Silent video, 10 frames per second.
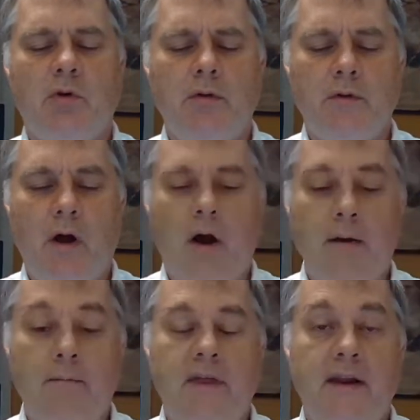Well,
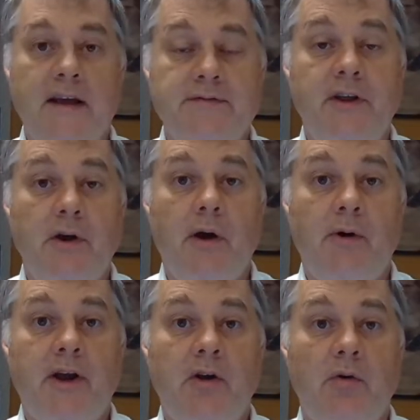the next video I
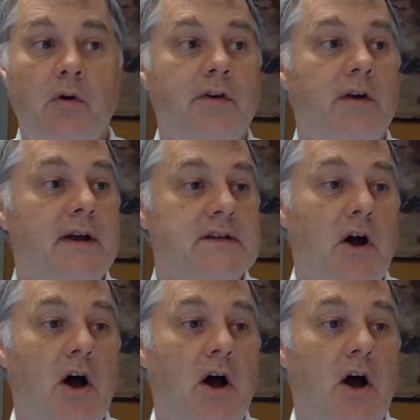want to go over is